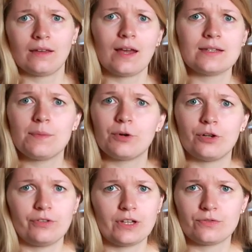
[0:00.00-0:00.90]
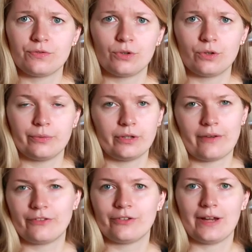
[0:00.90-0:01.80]
kind of perfect for
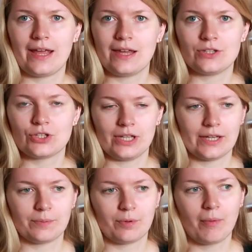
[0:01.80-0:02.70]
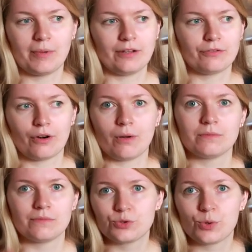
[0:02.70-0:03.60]
whatever age, like probably
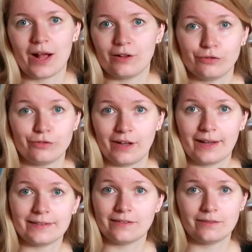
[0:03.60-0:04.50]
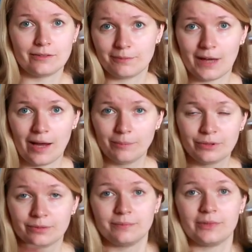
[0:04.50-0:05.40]
from 12 and up,
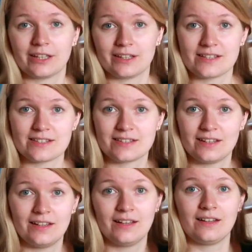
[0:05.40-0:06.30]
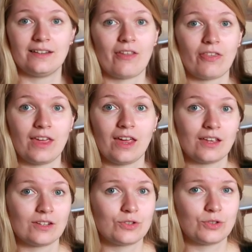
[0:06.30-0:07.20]
because
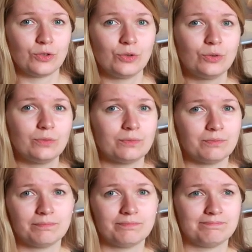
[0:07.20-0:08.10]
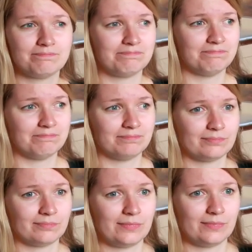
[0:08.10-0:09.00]
nothing too
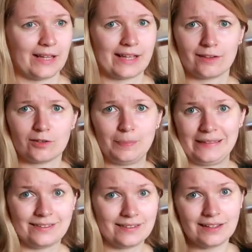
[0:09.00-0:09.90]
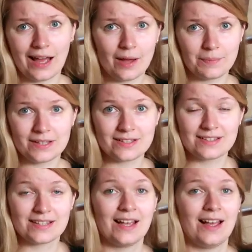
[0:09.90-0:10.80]
like explicit
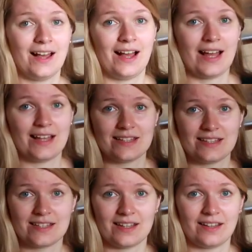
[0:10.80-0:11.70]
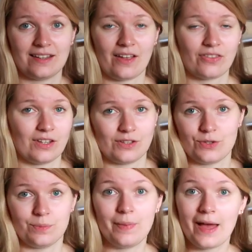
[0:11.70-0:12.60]
happens and nothing
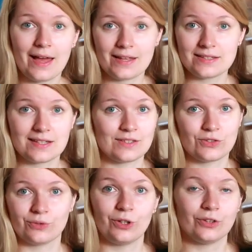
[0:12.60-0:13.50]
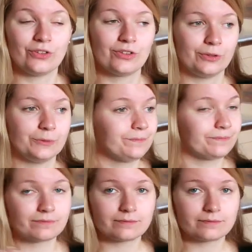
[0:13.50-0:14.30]
too bad and so on. So